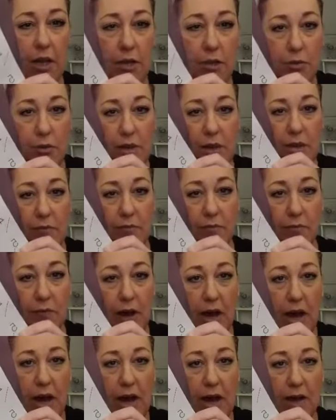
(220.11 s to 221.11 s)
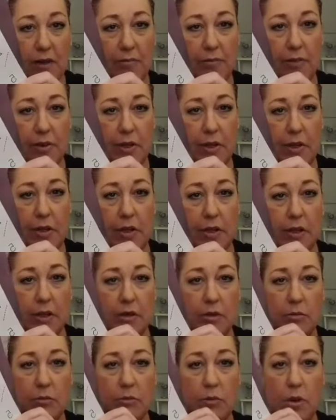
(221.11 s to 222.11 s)
You get 5,
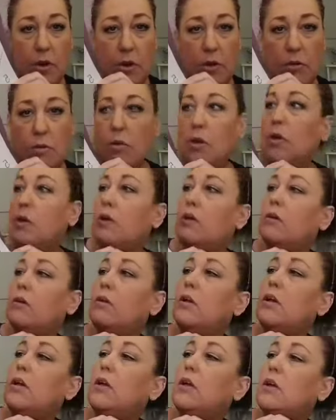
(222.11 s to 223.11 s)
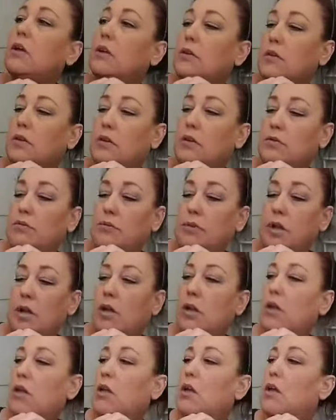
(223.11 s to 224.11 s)
whoa, hold on, they're gonna
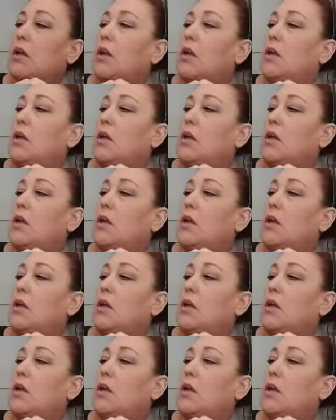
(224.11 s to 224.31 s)
fall.